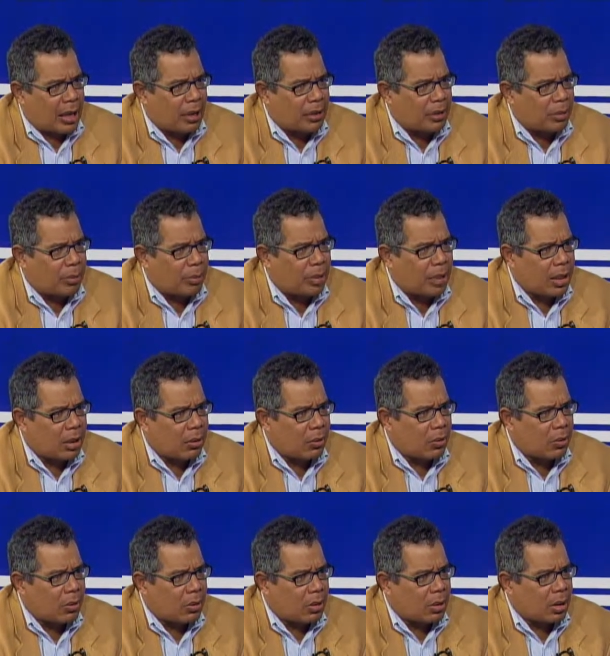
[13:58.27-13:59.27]
Tobago.
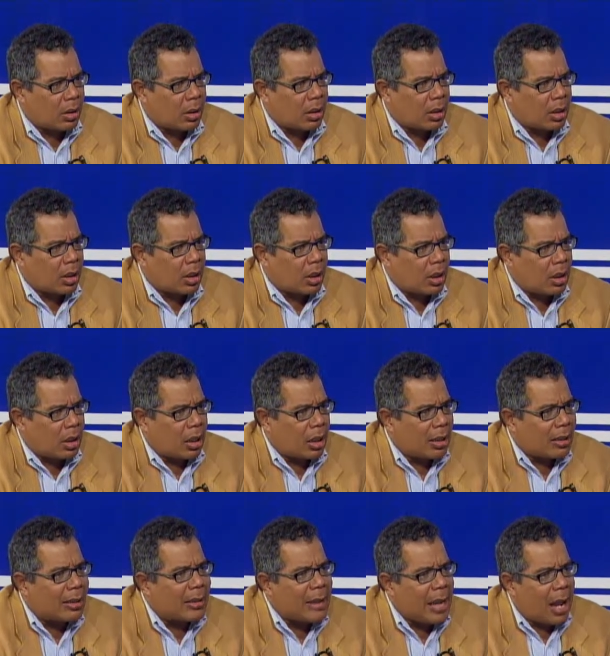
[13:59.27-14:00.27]

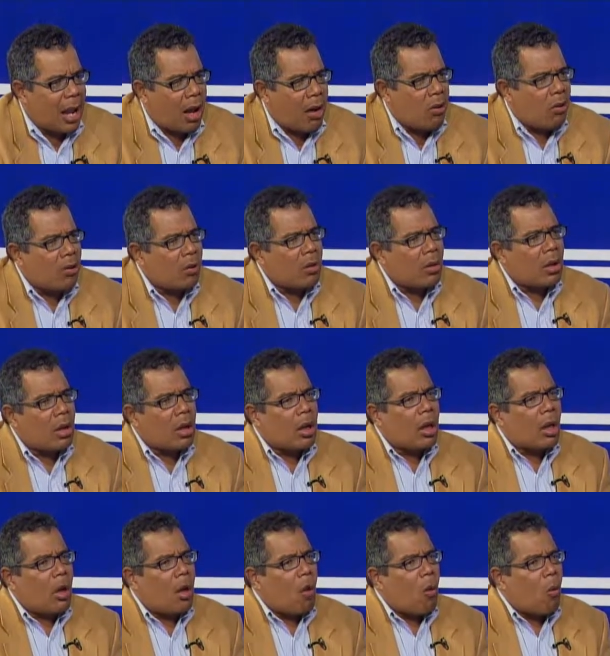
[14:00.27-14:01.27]
Now,
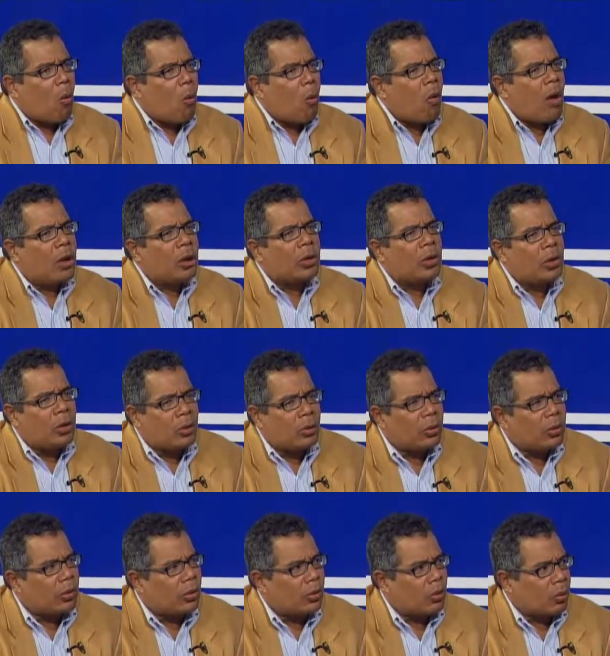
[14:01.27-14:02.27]
what do you
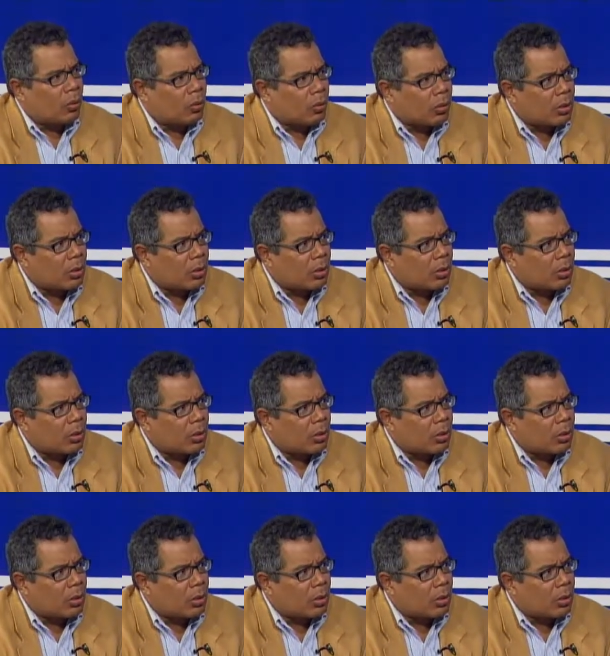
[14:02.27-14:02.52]
do?